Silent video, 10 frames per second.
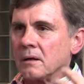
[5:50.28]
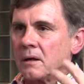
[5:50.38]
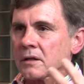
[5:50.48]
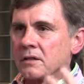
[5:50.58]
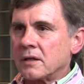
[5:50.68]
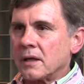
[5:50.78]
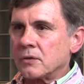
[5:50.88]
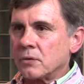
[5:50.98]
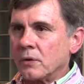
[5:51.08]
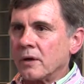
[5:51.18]
let's
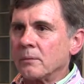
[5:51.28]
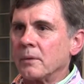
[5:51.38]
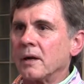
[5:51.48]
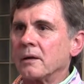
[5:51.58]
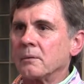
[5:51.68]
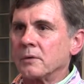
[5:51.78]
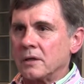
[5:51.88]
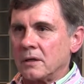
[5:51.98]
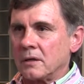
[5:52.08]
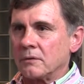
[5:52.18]
start talking about a
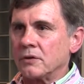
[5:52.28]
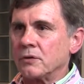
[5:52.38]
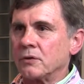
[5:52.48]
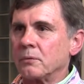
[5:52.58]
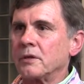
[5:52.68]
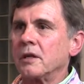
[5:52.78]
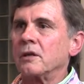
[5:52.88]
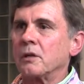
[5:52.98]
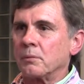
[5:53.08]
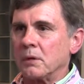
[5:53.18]
particular issue or a
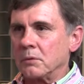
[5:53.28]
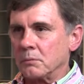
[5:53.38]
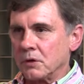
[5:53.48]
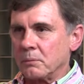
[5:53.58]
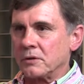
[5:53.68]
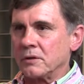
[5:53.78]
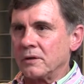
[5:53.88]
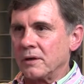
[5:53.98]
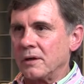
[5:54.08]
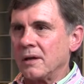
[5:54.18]
particular problem or
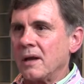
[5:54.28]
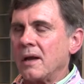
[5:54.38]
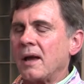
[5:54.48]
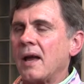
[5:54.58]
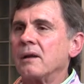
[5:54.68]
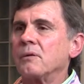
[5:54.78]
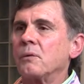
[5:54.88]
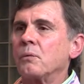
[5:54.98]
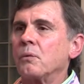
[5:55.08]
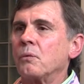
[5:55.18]
opportunity.
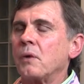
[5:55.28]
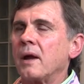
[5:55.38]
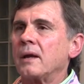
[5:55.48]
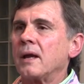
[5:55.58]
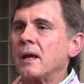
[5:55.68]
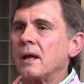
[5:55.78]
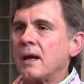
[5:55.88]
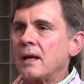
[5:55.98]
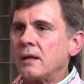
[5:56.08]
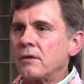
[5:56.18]
And
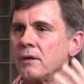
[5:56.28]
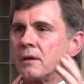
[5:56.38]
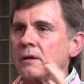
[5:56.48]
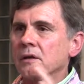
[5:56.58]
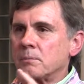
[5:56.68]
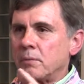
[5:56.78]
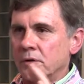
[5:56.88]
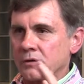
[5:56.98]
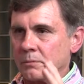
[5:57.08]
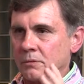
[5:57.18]
anything is
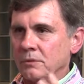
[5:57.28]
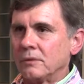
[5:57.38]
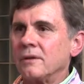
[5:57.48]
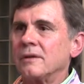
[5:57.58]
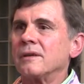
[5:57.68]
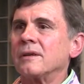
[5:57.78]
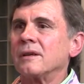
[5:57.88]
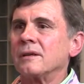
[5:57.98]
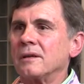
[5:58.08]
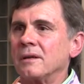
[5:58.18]
possible
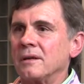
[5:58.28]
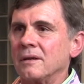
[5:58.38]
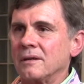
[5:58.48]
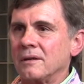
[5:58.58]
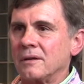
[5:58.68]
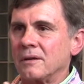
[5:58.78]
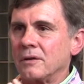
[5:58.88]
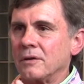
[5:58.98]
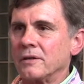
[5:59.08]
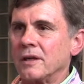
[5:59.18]
in the
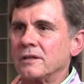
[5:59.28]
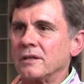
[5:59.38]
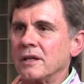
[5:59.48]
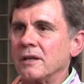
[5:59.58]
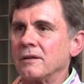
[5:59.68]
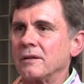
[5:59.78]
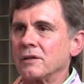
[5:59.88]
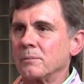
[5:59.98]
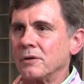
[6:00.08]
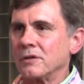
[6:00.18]
context is anything
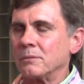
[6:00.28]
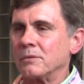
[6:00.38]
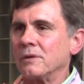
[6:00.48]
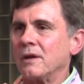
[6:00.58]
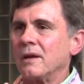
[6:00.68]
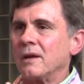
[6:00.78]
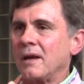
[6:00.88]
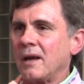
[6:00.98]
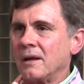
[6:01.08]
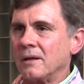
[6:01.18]
is possible.
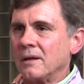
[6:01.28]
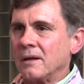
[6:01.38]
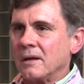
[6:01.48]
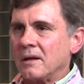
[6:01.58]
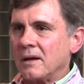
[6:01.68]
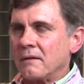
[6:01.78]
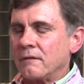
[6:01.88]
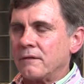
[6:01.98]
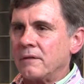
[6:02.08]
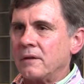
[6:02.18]
And
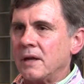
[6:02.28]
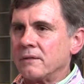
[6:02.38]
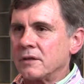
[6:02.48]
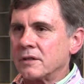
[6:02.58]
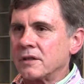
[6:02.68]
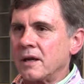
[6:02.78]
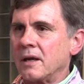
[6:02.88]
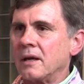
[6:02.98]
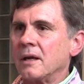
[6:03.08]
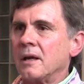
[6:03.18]
never to say